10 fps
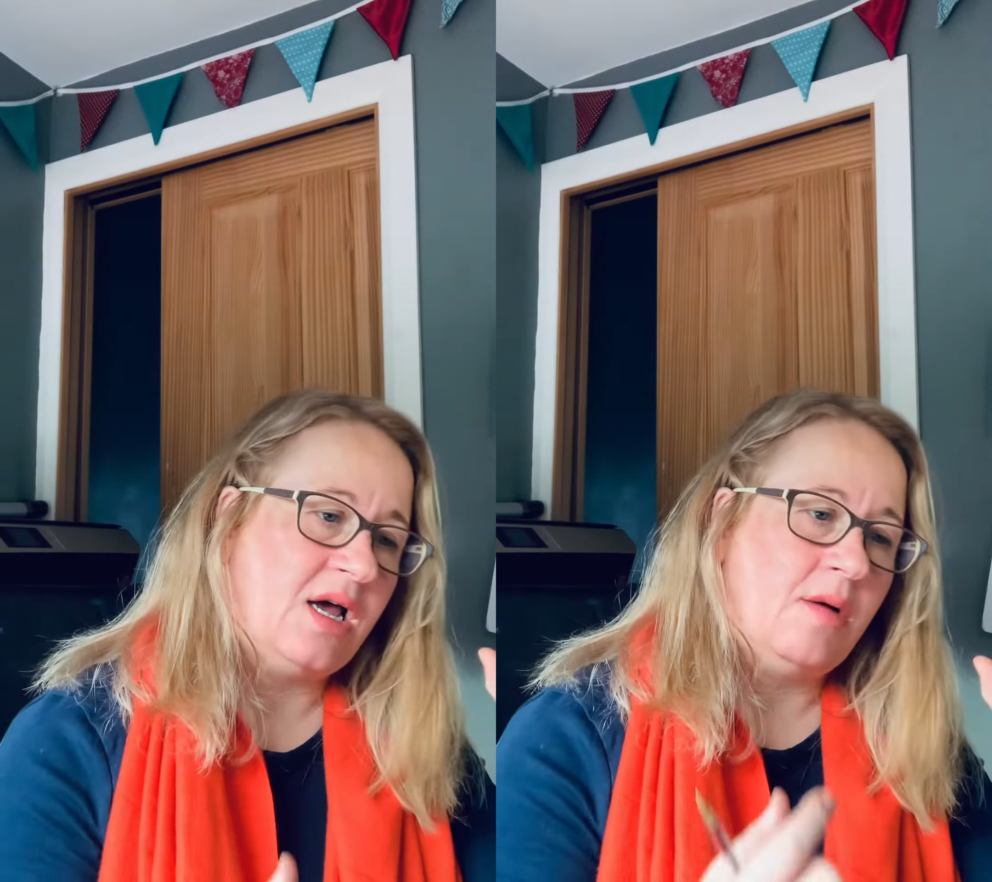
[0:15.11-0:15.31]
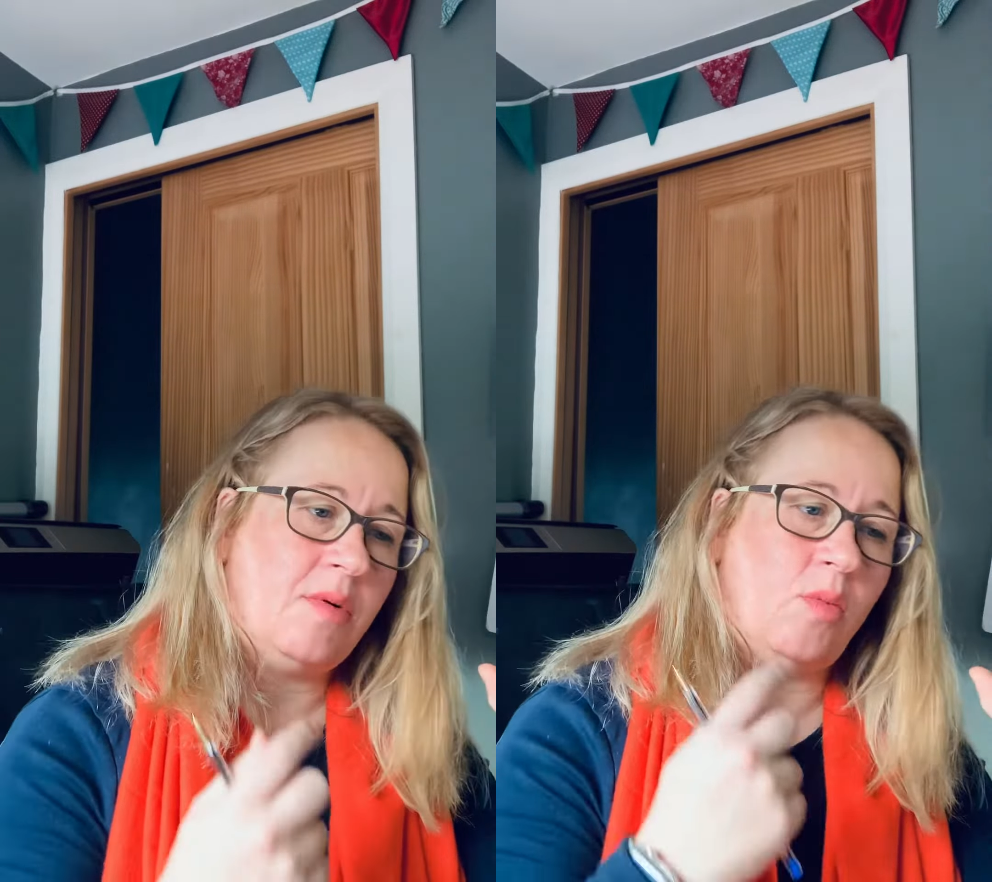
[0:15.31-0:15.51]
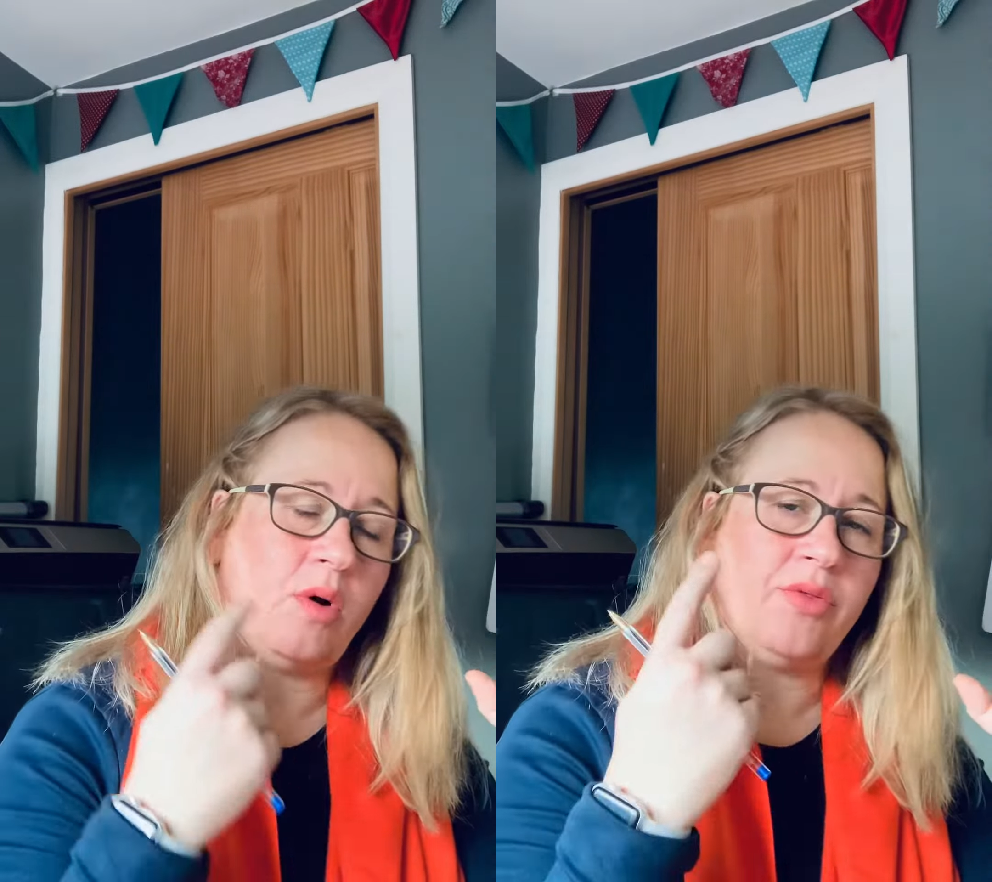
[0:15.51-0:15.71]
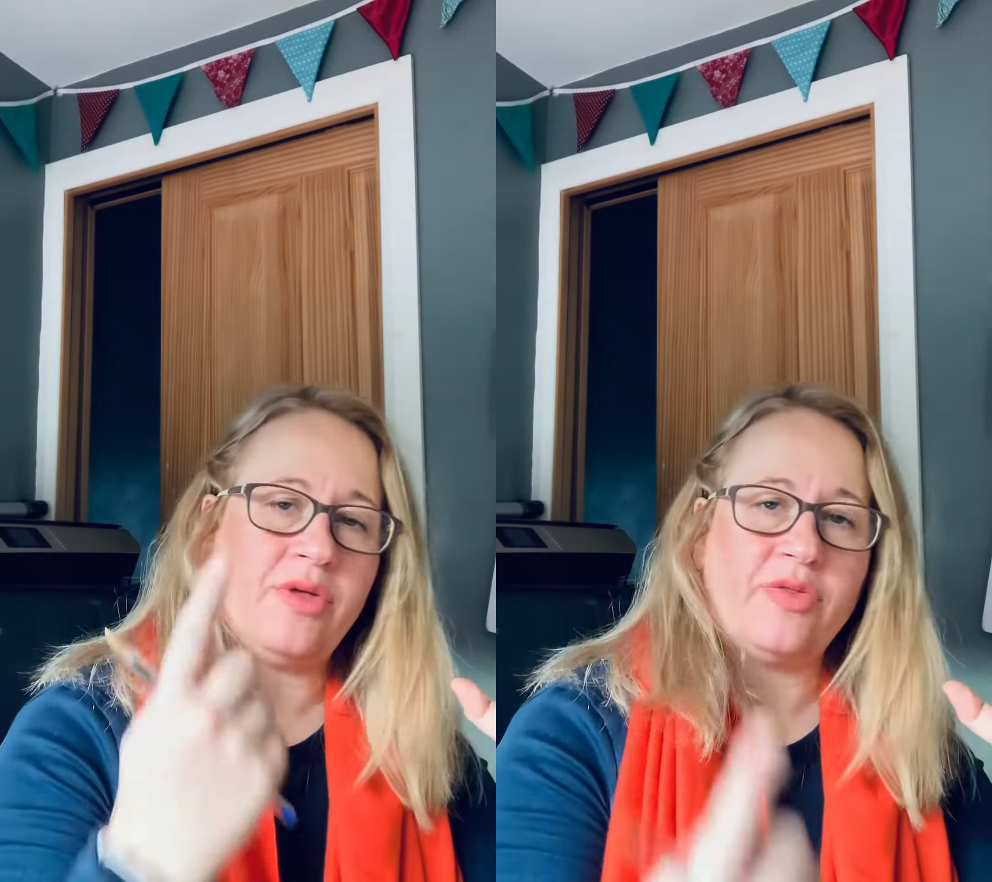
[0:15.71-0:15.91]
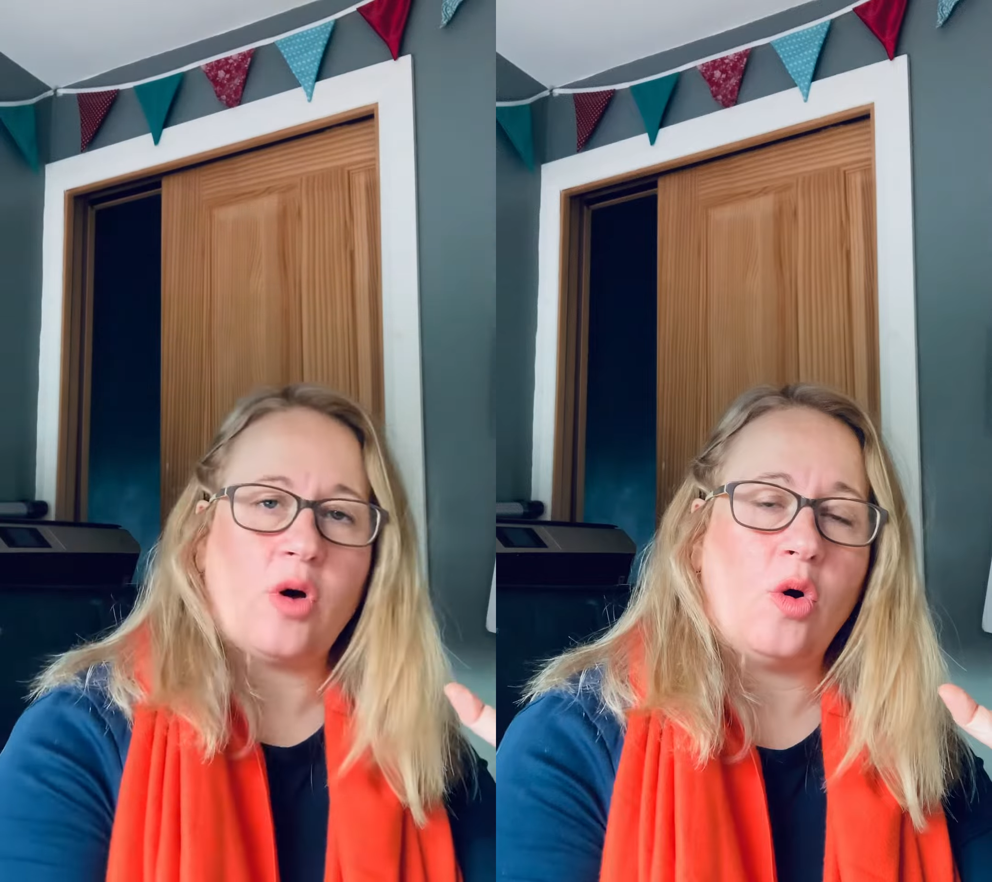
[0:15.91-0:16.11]
But one
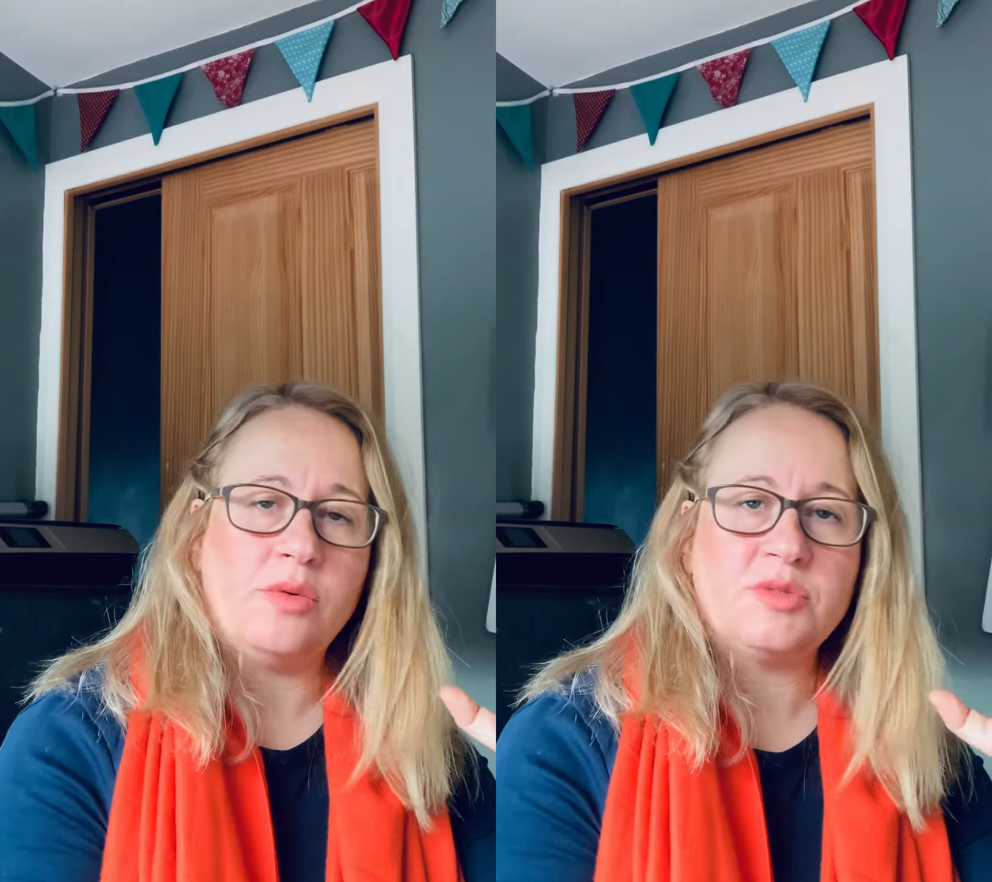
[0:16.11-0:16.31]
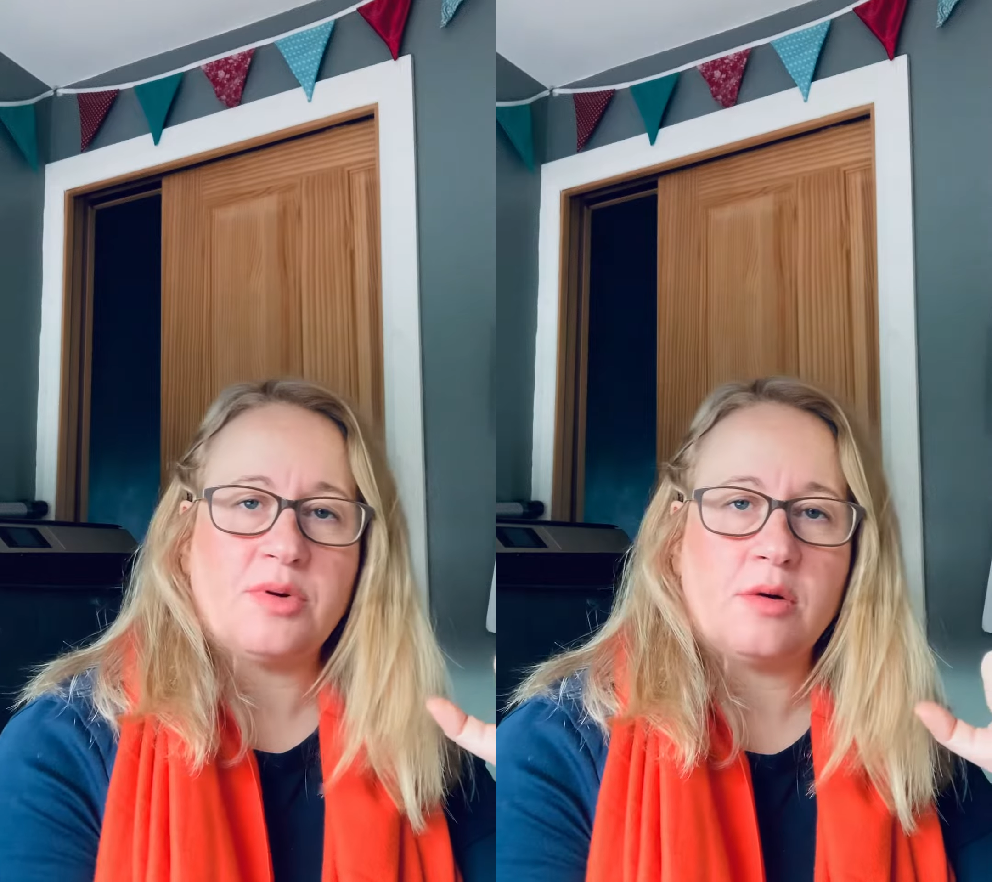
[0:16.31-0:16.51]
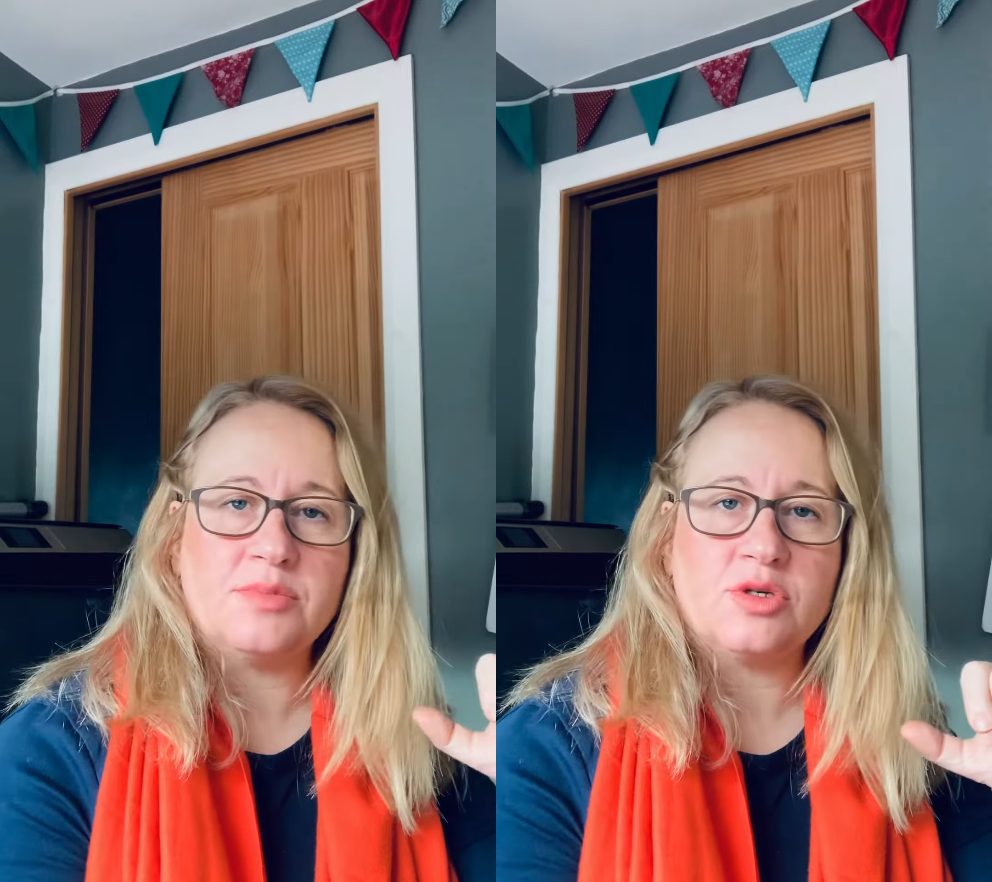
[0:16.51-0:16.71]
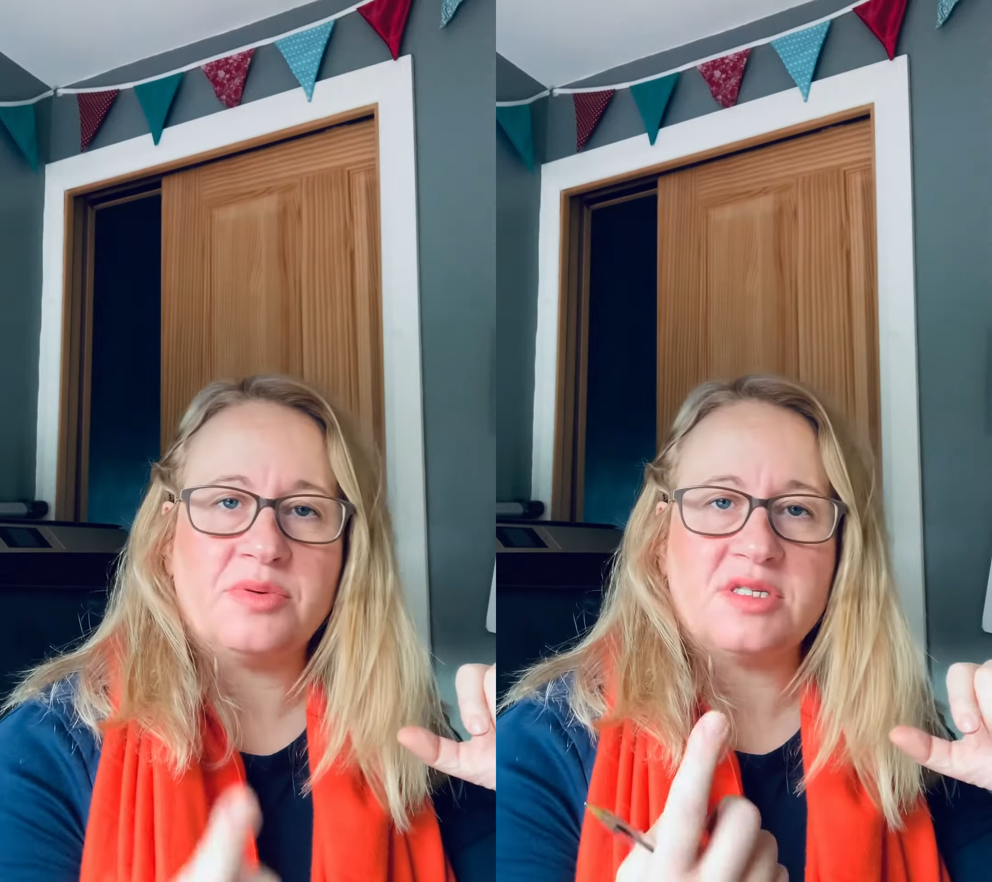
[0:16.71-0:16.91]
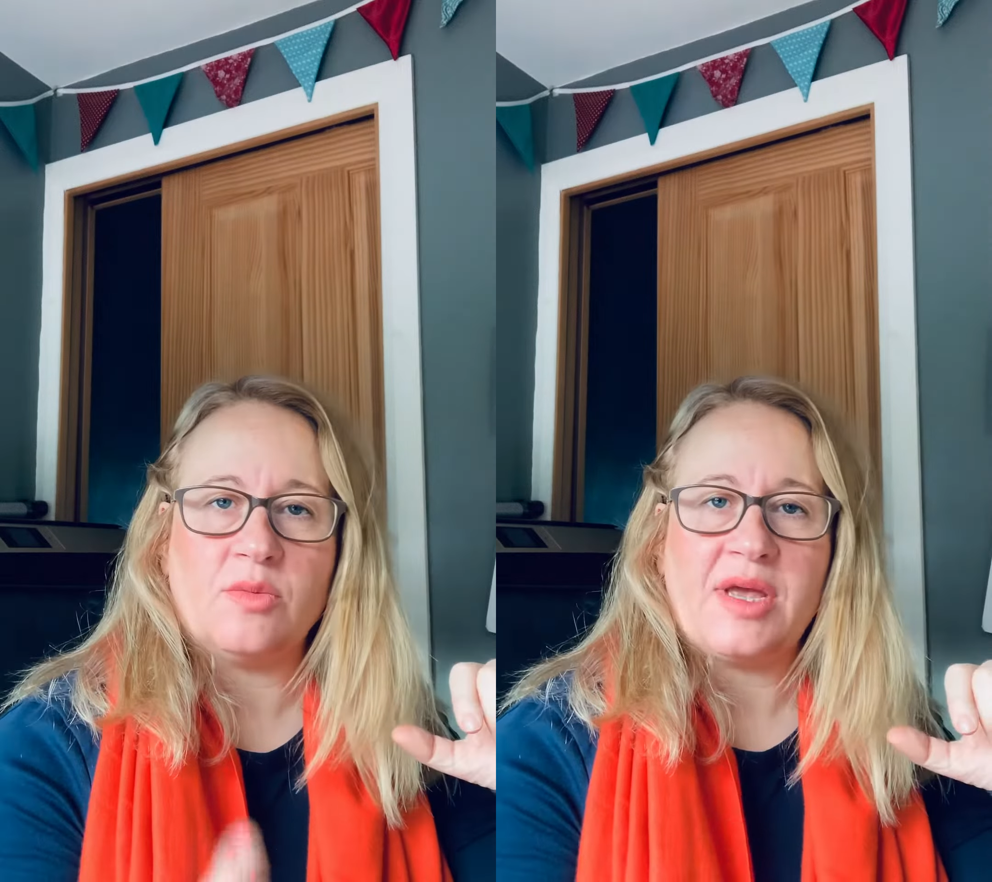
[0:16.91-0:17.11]
thing that always pops up
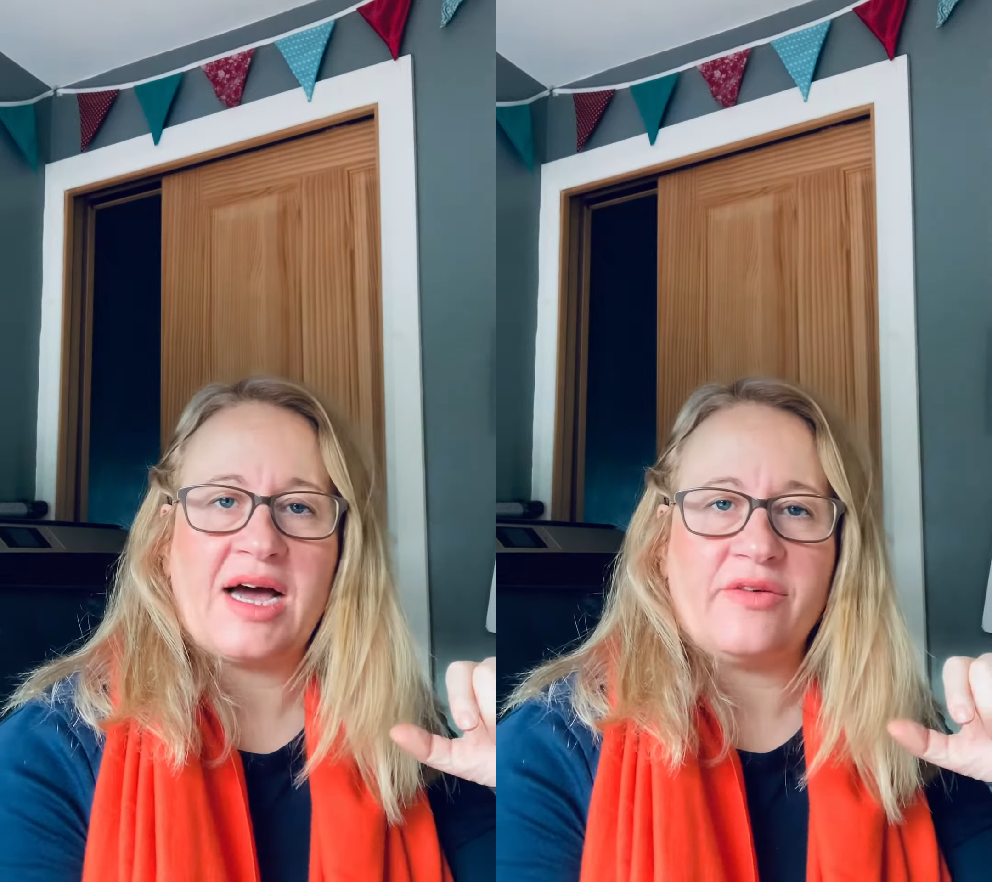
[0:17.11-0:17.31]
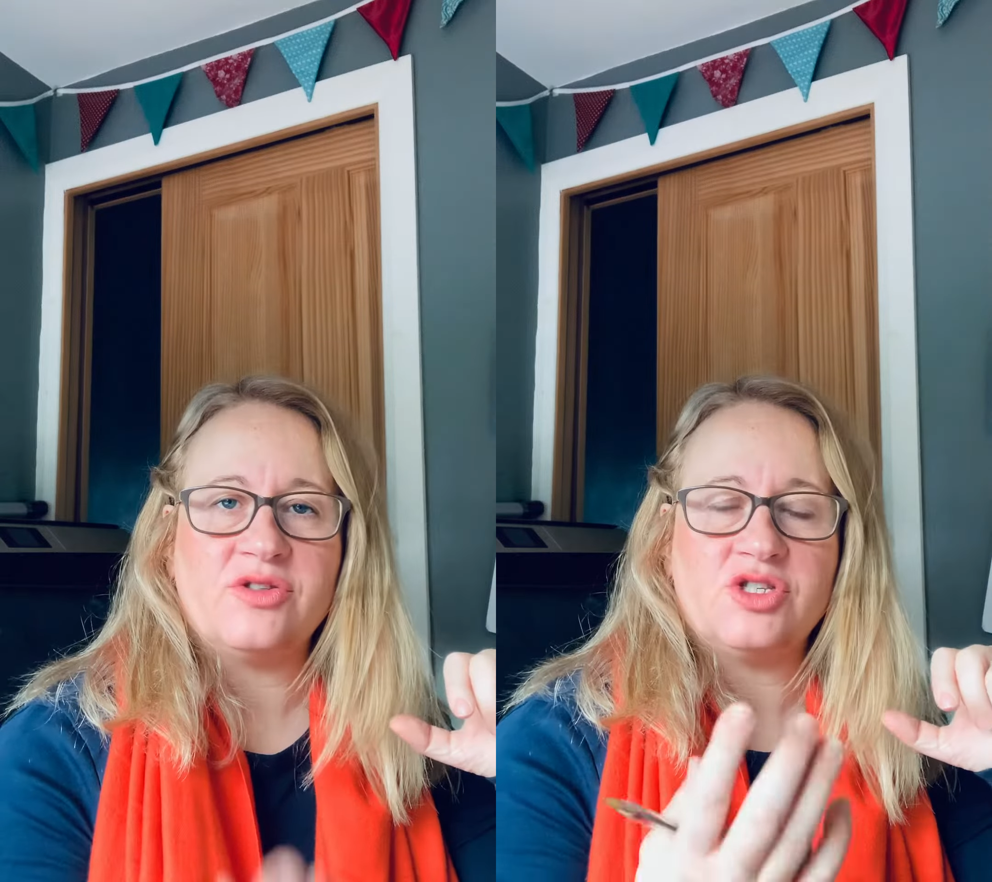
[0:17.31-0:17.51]
is that we have